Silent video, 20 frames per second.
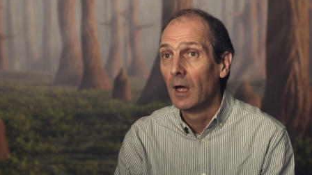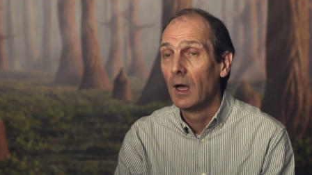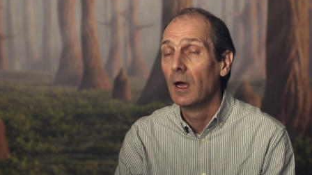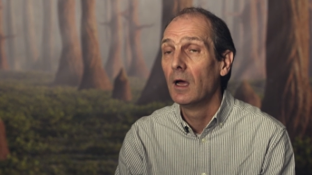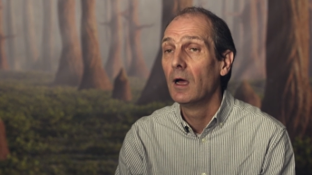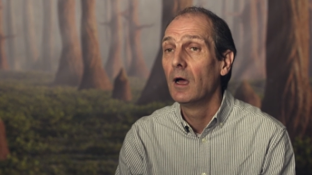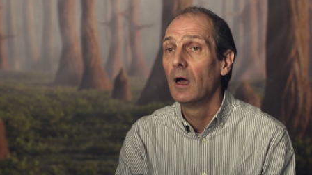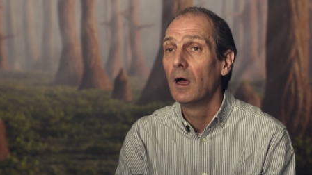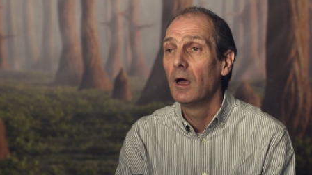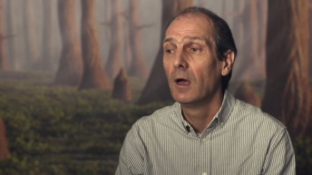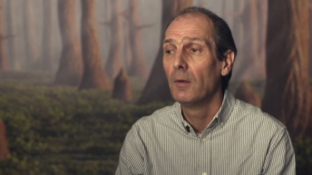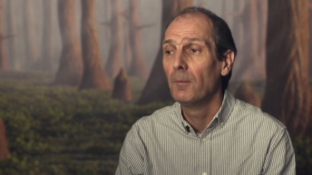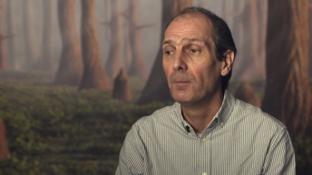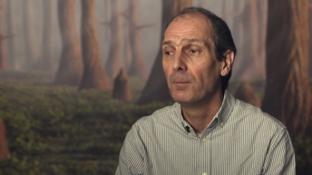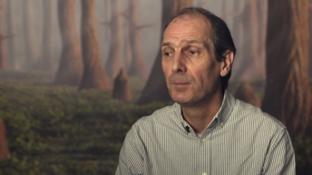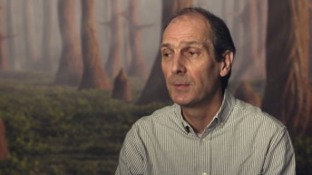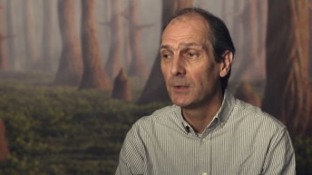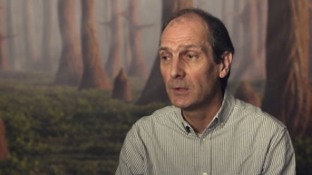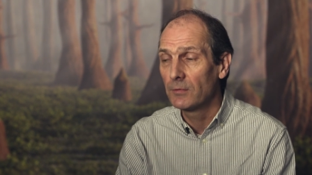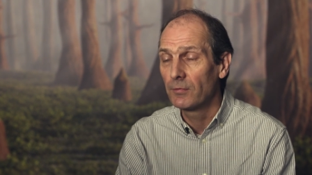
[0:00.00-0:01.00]
uh,
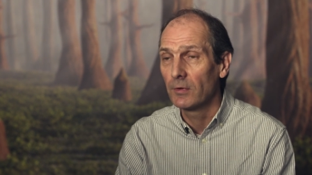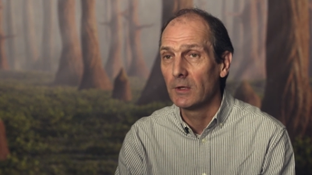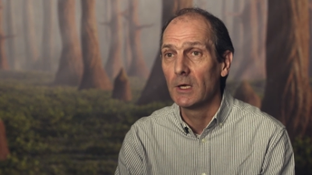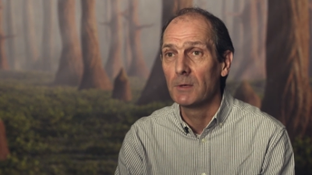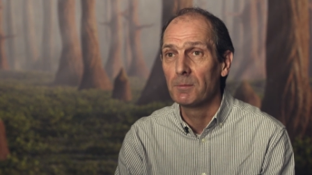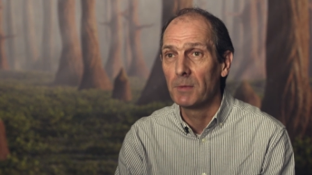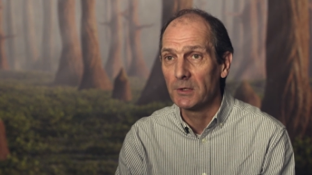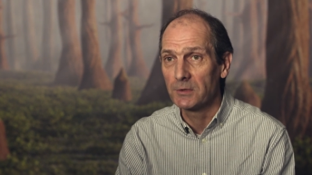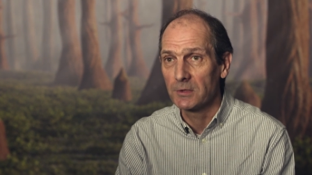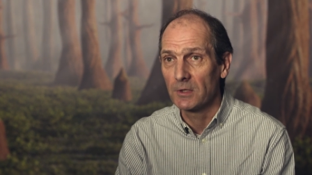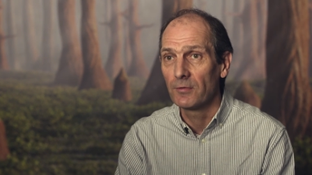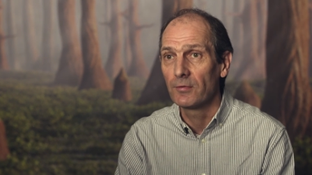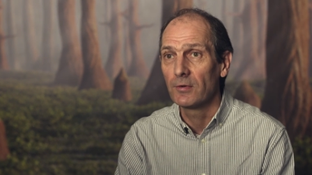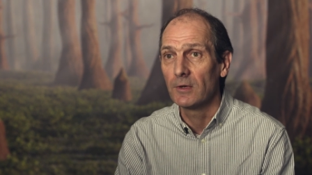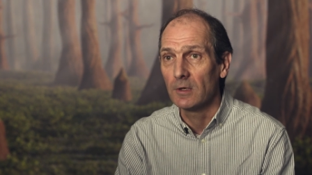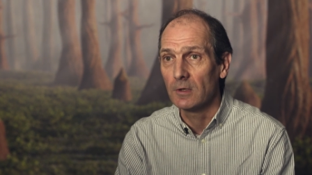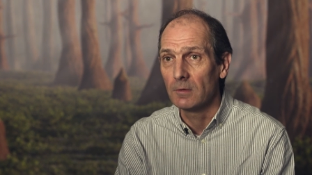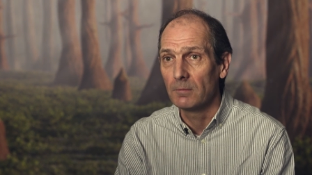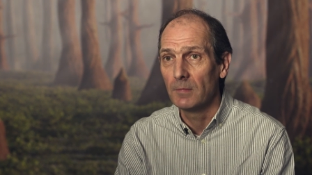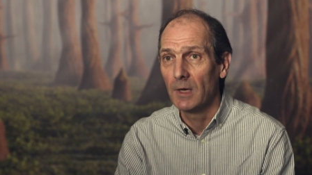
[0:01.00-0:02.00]
beautiful low budget
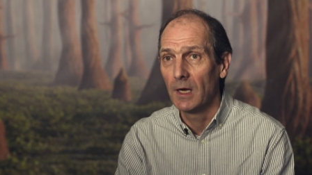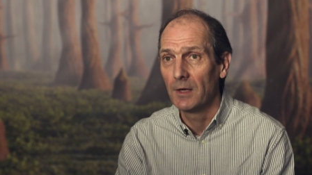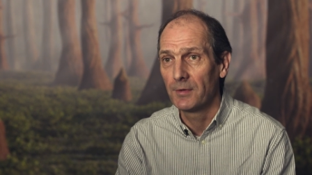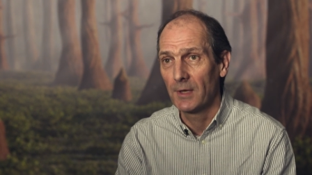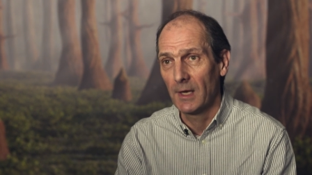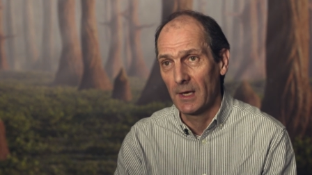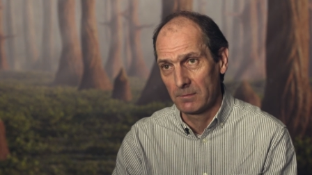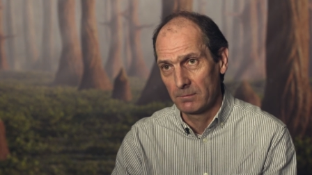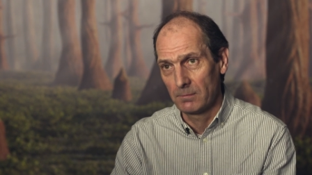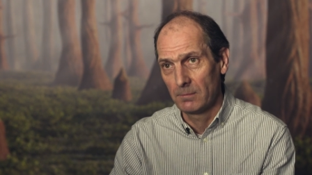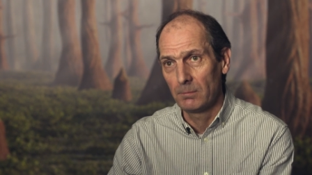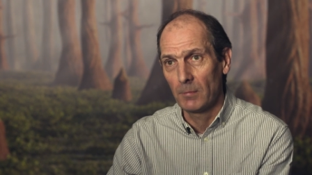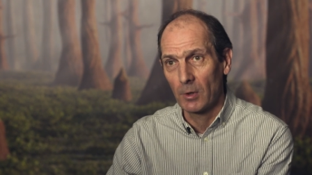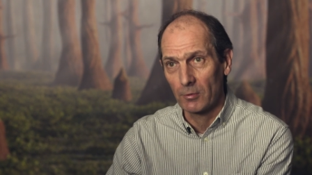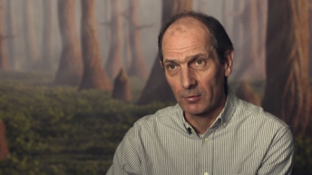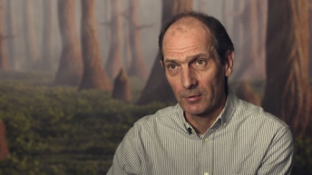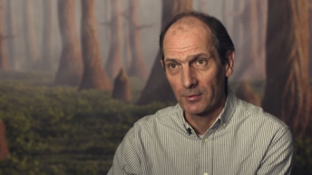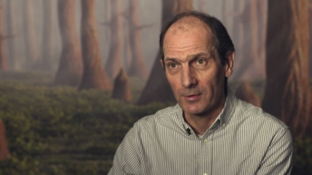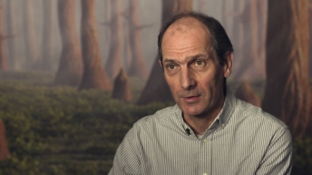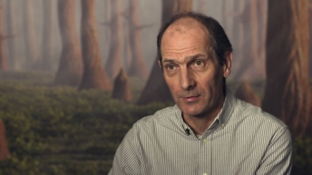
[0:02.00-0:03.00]
film has had
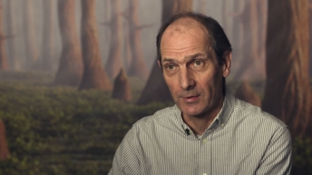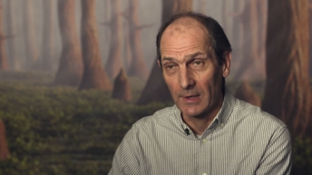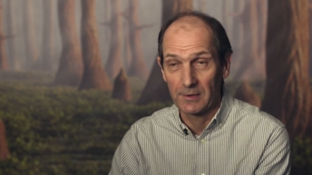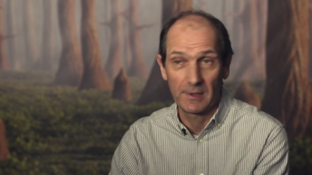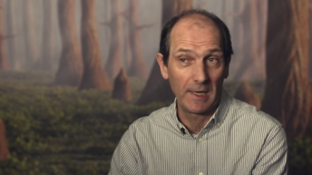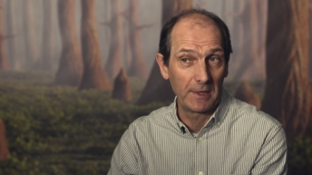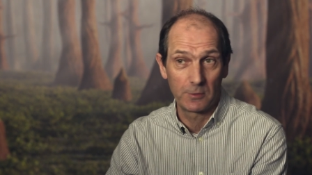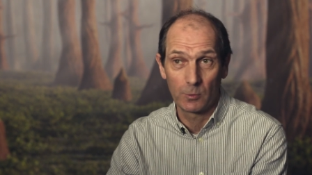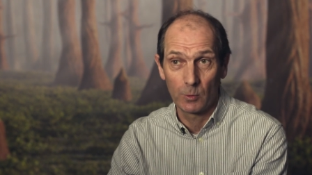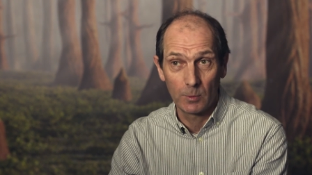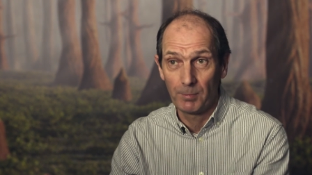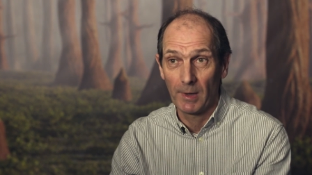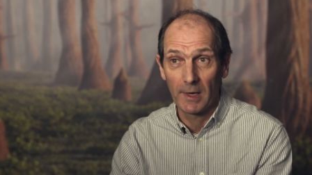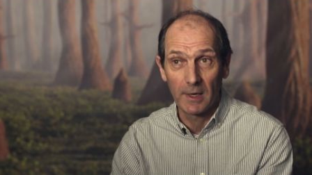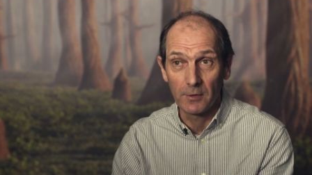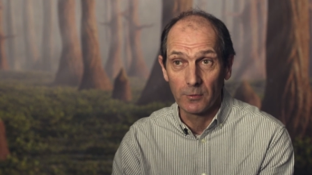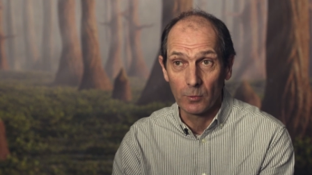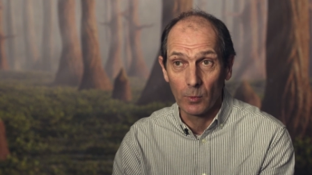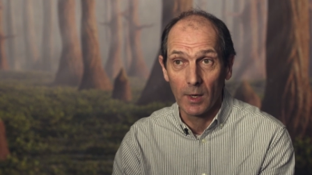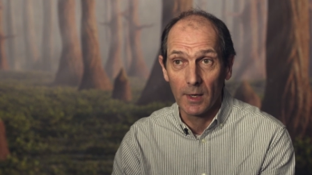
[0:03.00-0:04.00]
moderate success and actually will pay
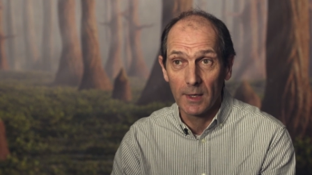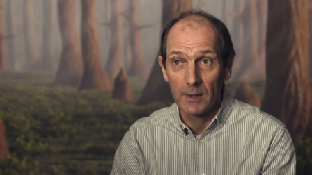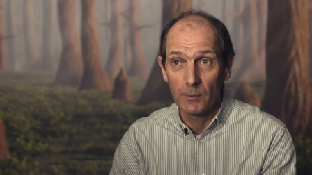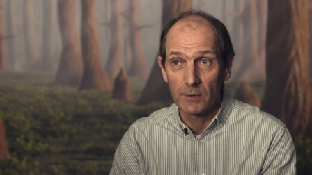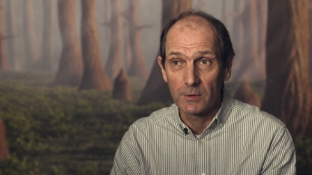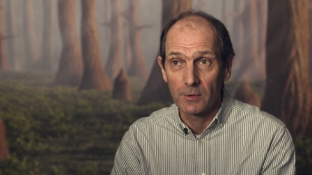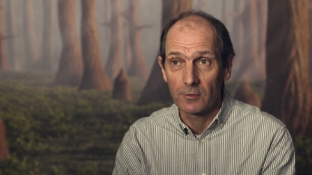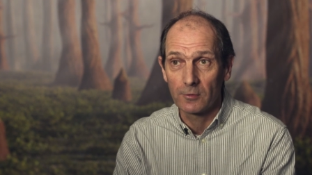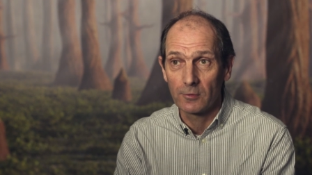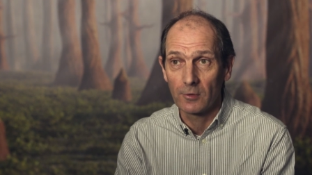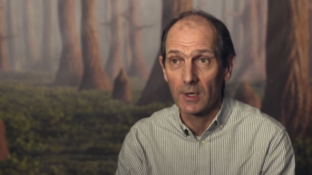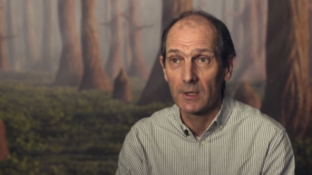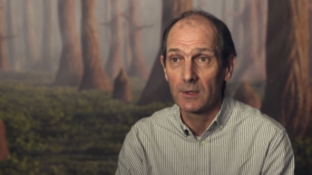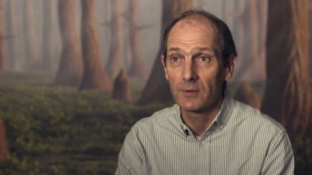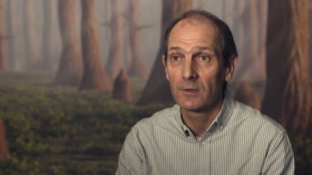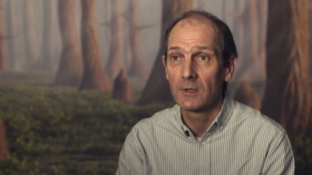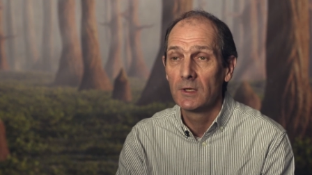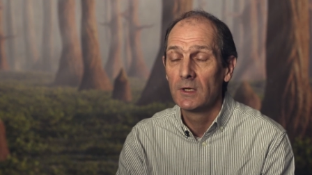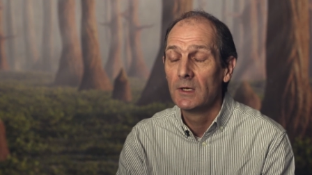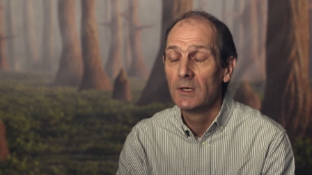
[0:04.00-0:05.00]
its way which is great